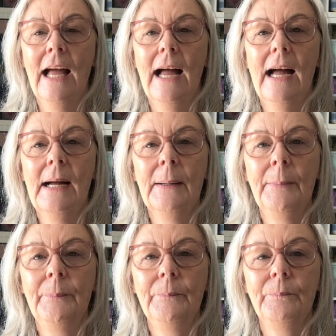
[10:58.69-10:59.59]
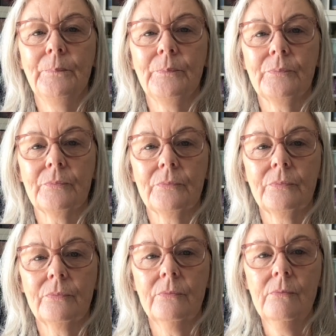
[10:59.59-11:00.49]
And
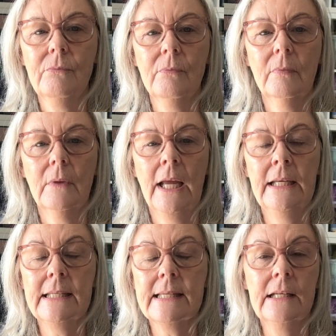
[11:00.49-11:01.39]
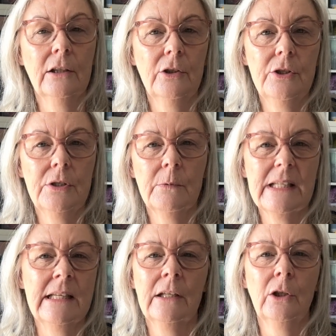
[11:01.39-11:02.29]
it's an illusion. It
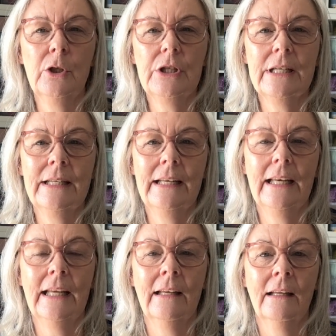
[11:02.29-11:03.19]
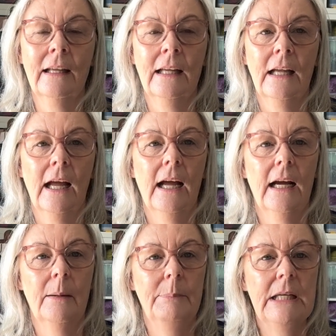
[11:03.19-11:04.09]
was an illusion knitting,
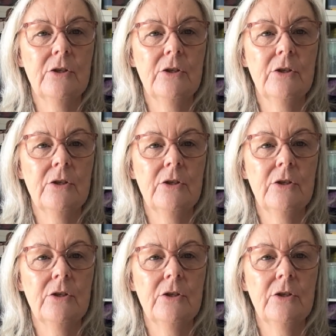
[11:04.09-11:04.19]
big